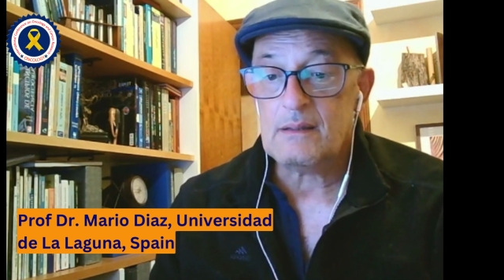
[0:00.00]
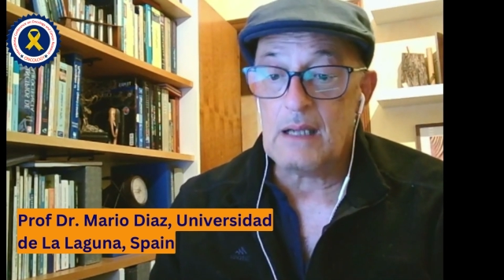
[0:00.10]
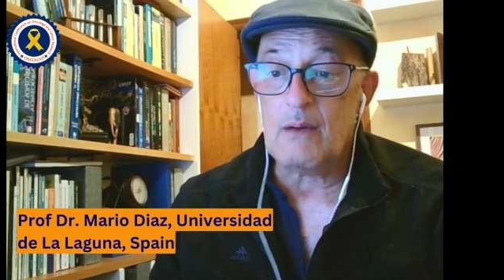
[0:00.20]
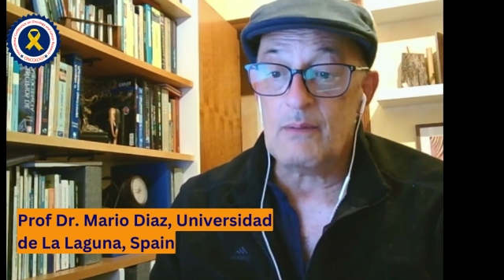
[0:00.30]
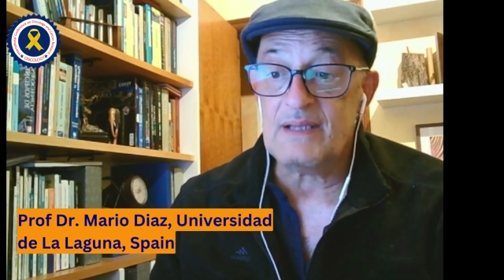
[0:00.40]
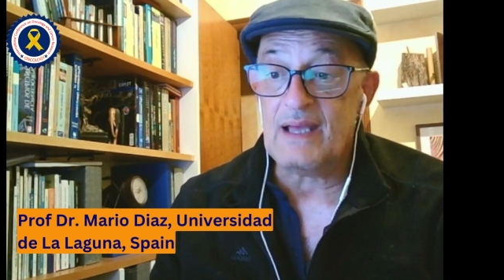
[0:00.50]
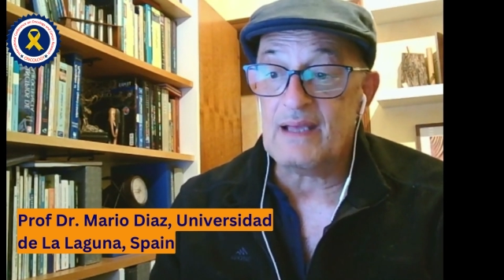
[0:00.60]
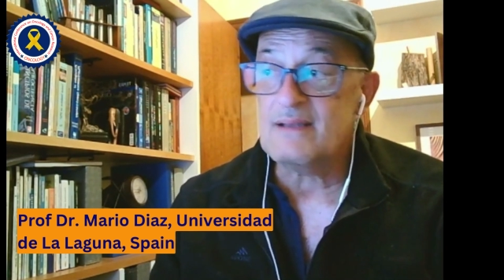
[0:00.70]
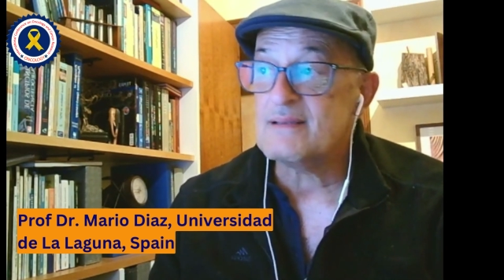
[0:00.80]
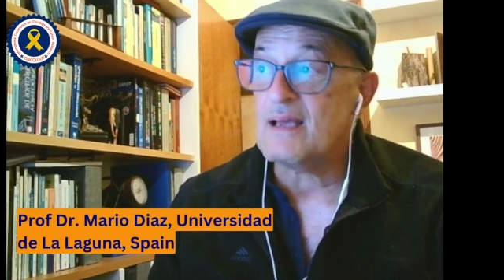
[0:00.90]

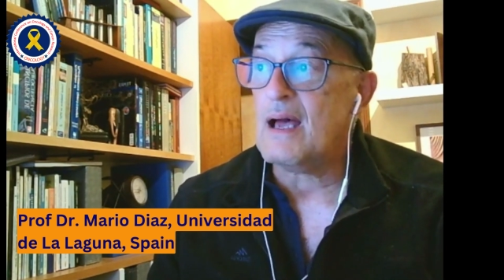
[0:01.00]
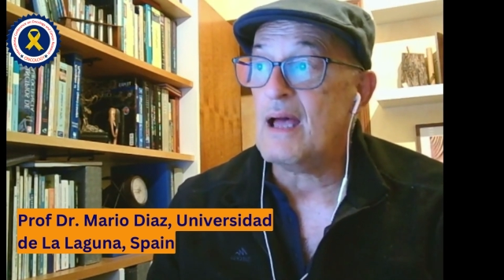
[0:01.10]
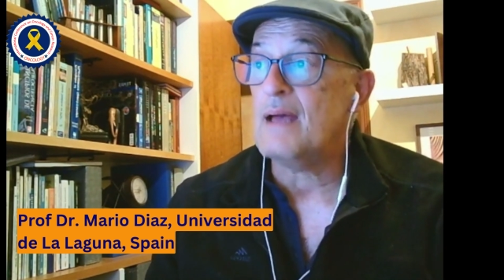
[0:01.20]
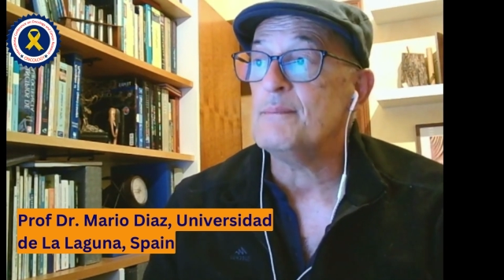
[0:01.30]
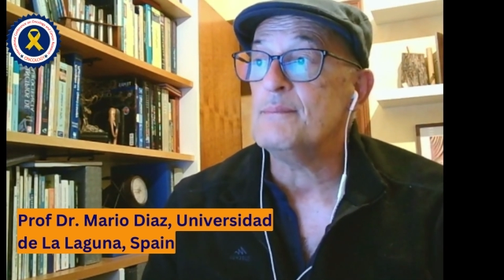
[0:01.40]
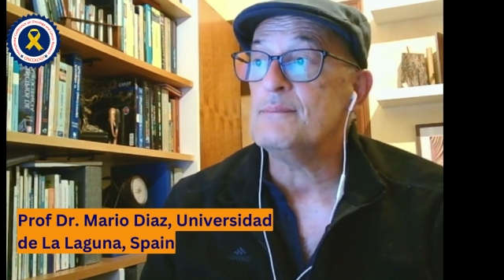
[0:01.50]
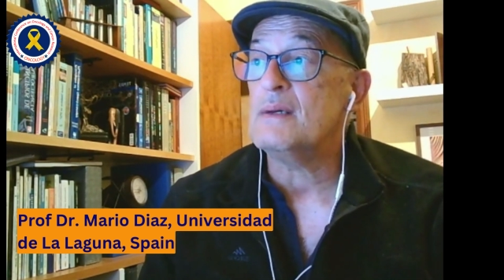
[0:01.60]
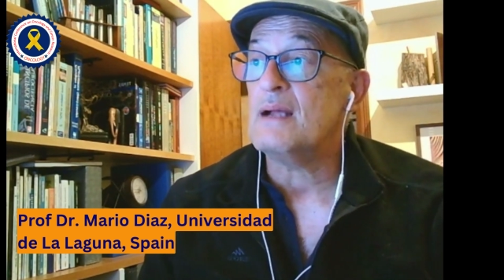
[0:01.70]
Nowadays, I am